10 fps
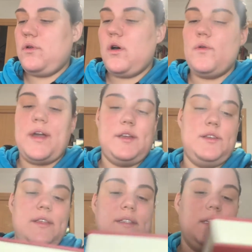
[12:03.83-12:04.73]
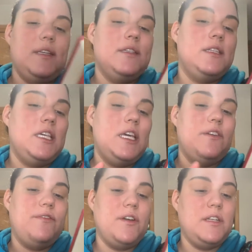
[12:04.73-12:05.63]
okay, so this is the
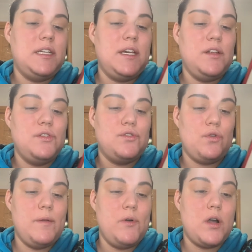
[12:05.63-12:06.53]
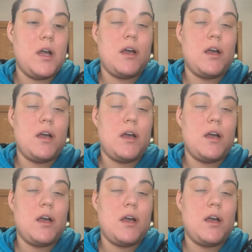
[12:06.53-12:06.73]
Fairy Tale Storybook